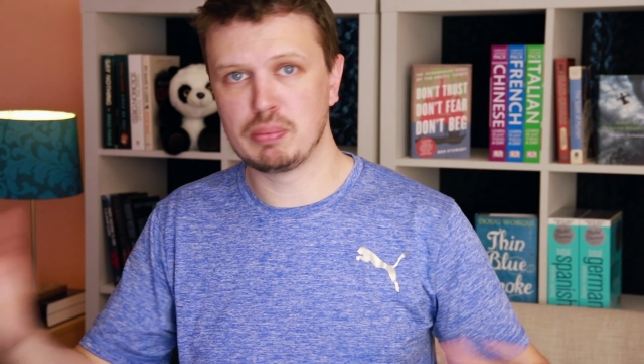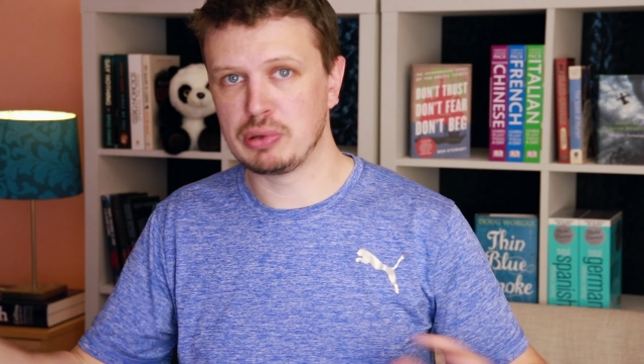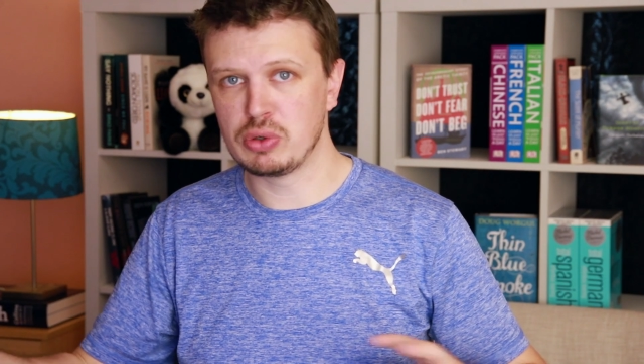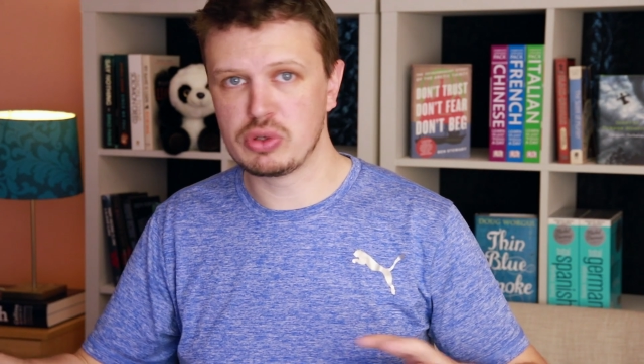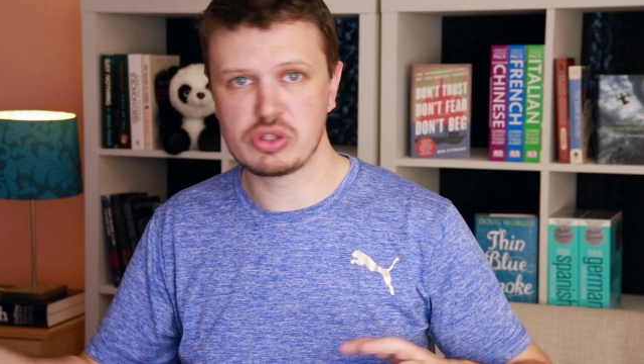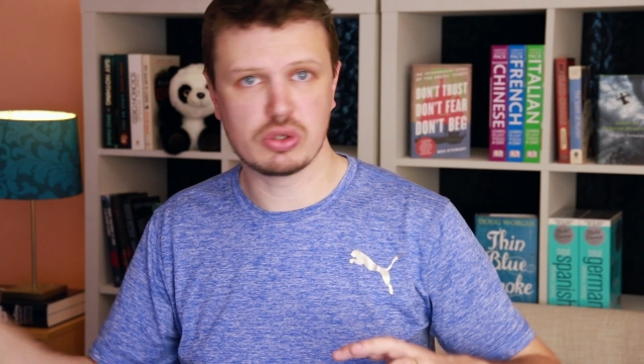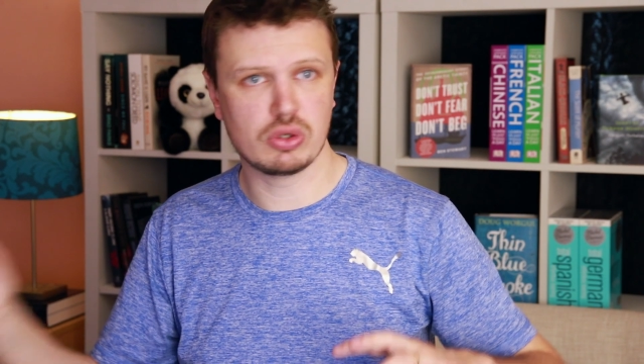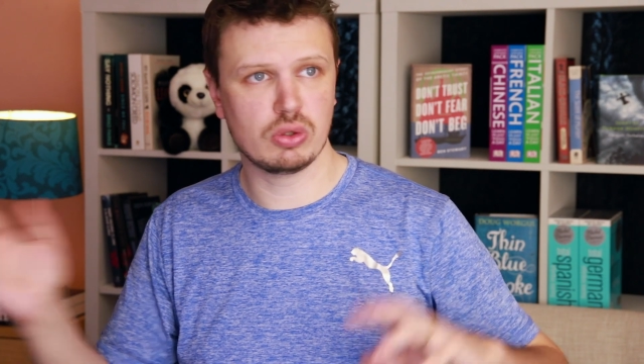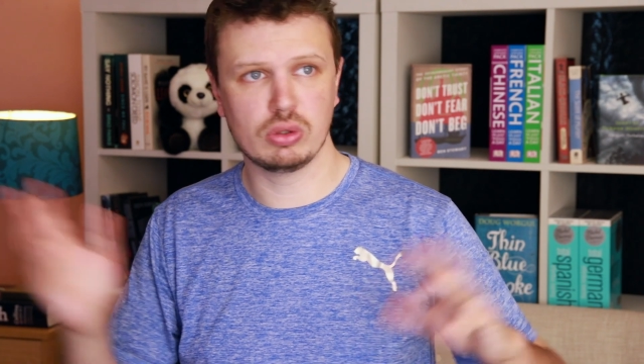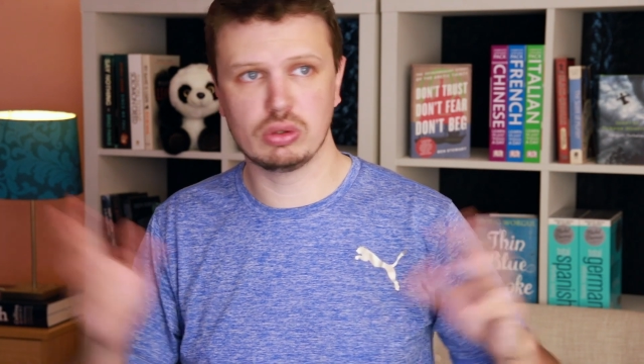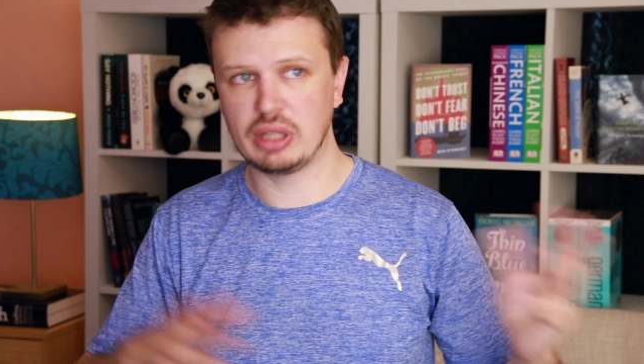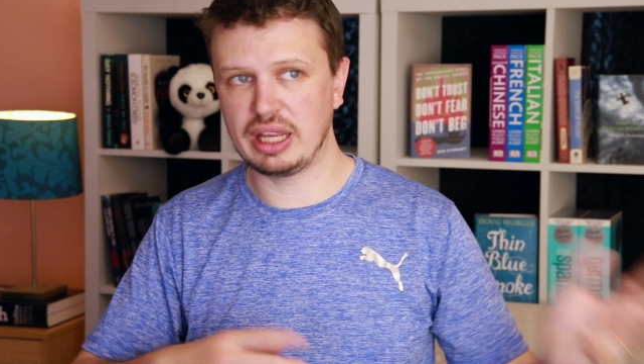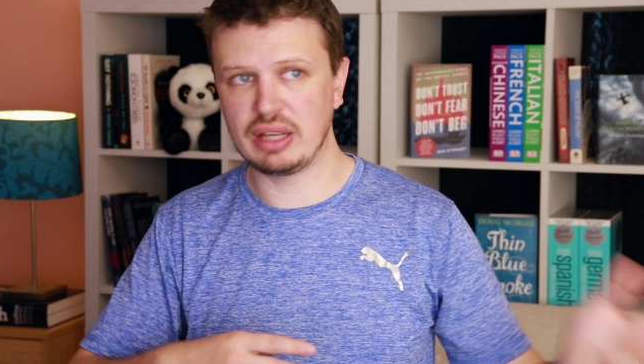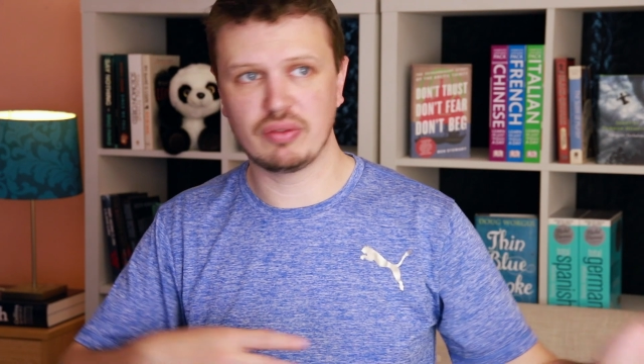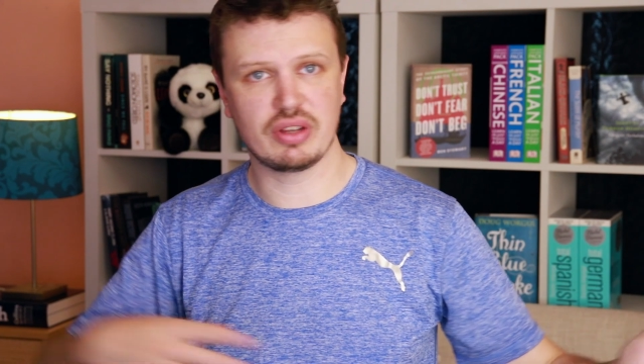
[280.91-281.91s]
Busuu,
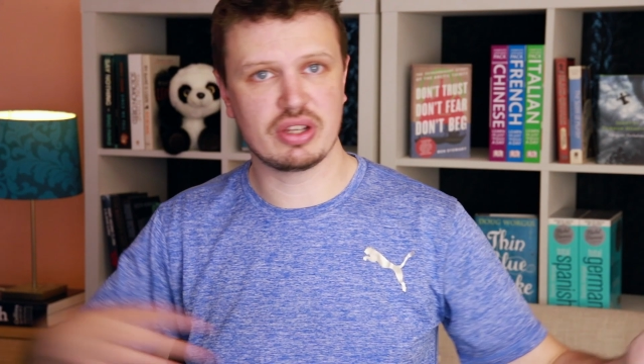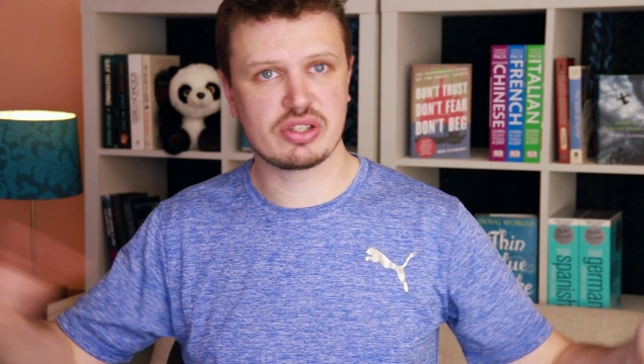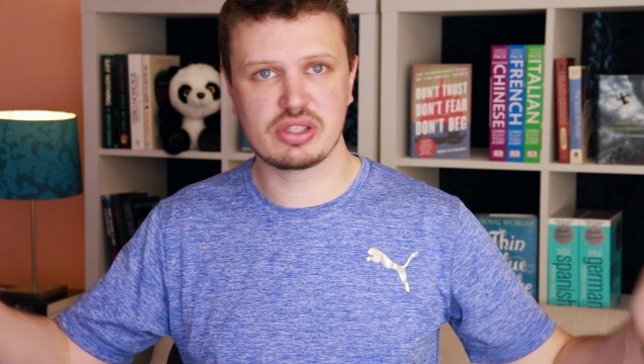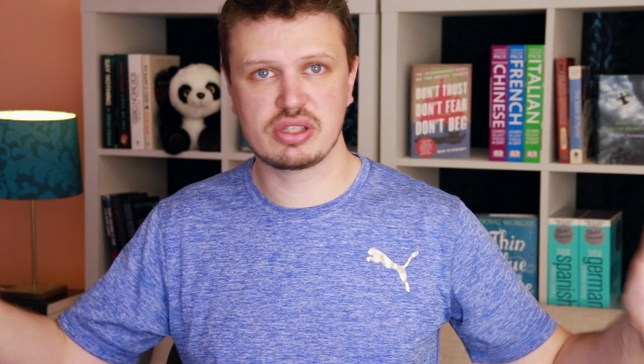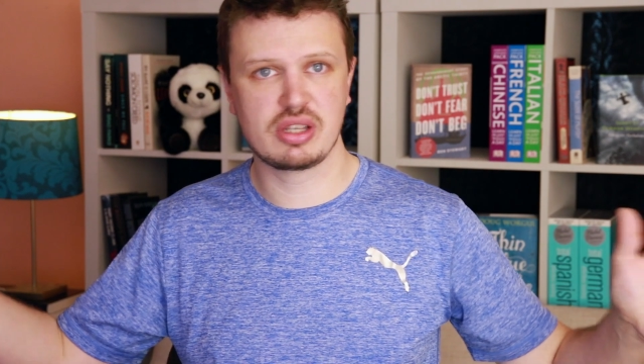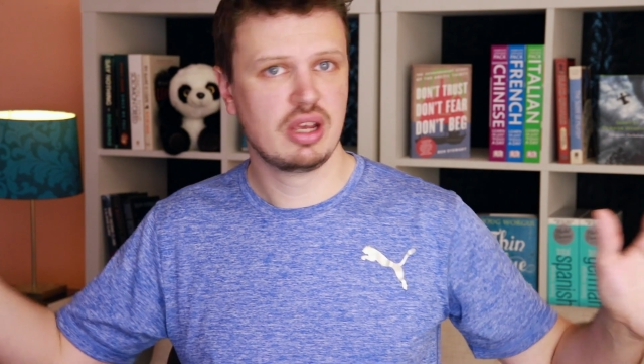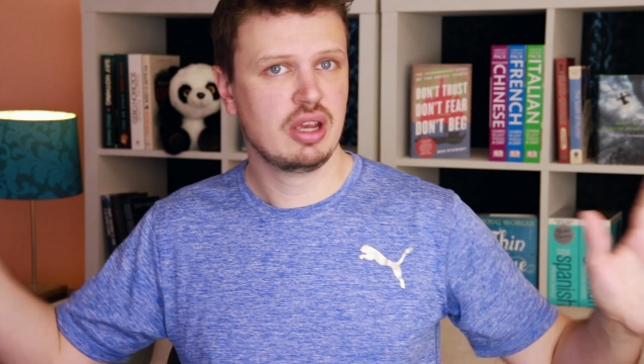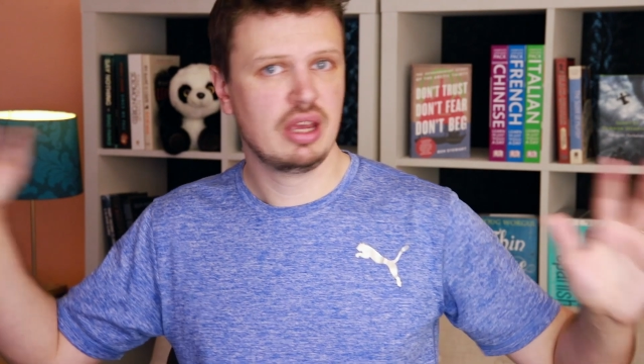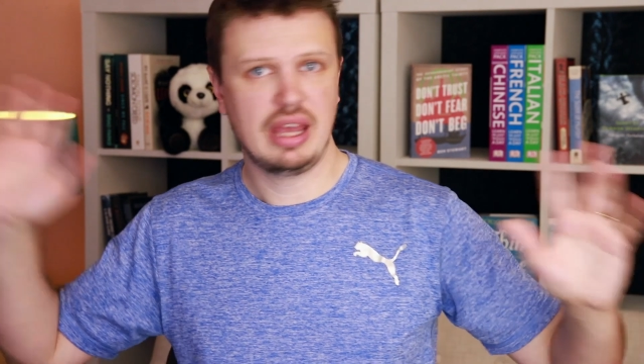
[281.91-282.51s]
Lingvist,